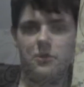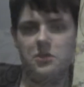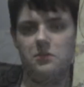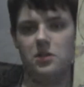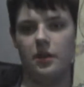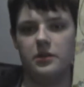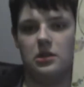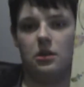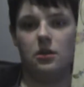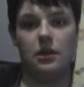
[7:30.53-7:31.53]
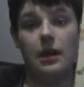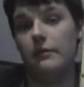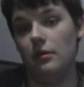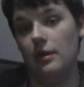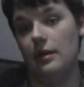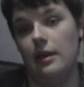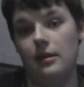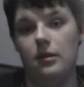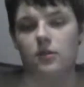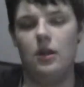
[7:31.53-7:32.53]
There's some songs in here that I really
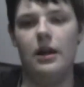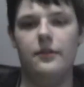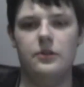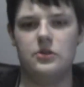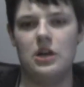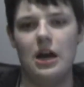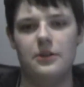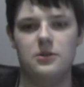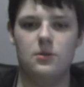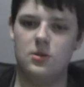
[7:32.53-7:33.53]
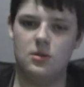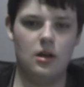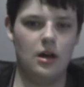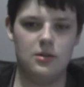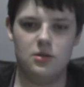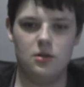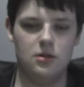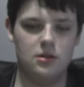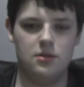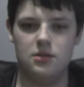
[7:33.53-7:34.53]
like. There's
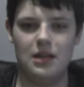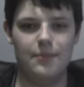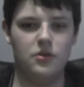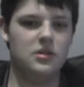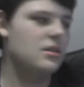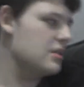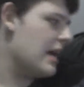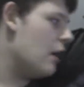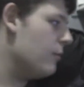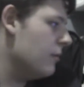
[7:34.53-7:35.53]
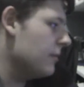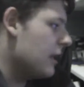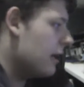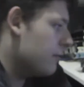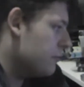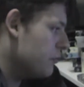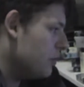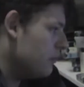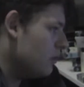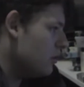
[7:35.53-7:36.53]
concert staples in this album that I
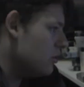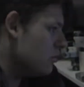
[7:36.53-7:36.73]
really, really